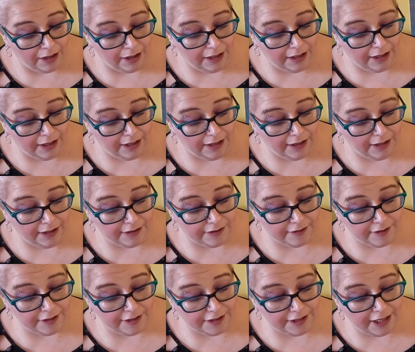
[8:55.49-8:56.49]
And as
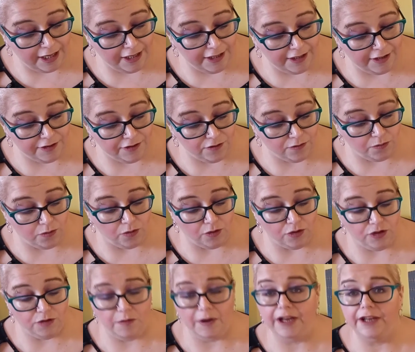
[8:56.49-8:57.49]
I said, this is
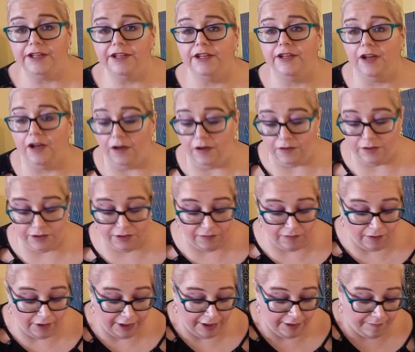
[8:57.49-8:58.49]
worth $20,
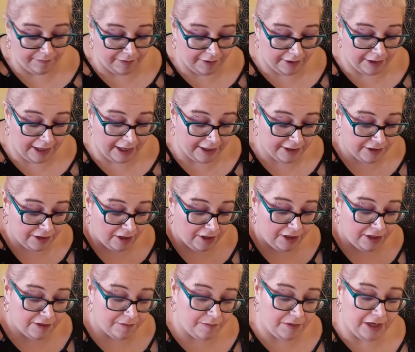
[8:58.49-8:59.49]
right? Next
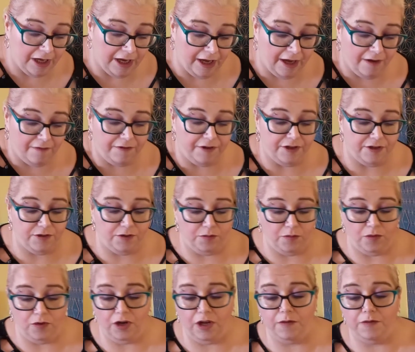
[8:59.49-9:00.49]
item we have is the
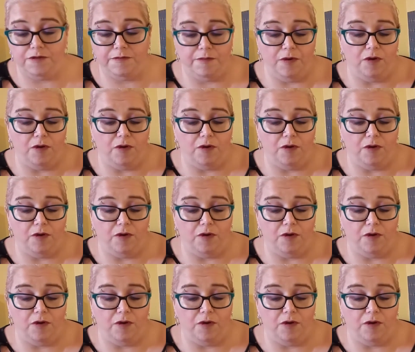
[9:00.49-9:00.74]
one I was